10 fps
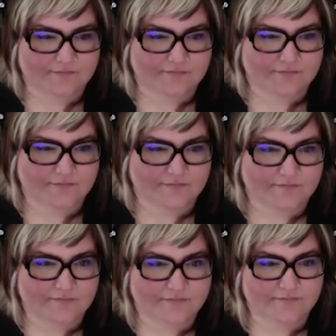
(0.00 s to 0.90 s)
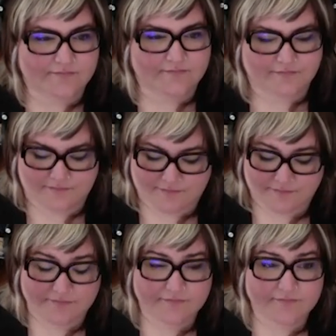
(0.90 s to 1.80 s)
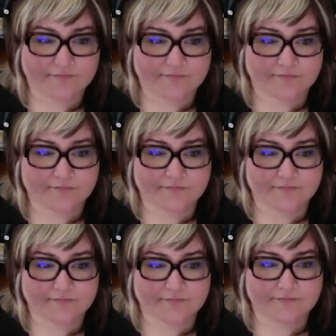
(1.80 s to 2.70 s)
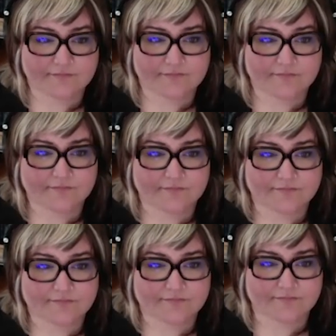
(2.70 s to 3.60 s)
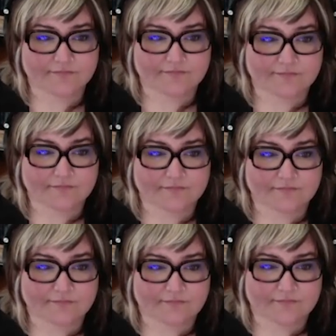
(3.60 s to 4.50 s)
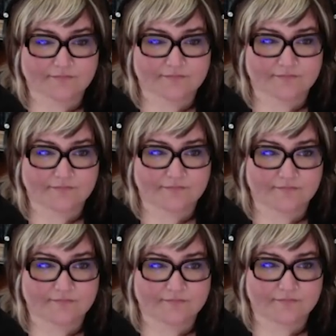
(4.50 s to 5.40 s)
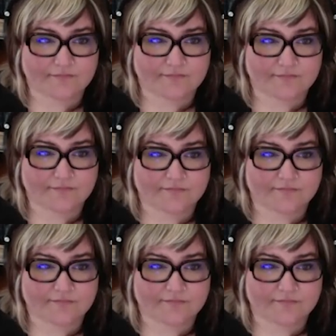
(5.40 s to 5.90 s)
(silent)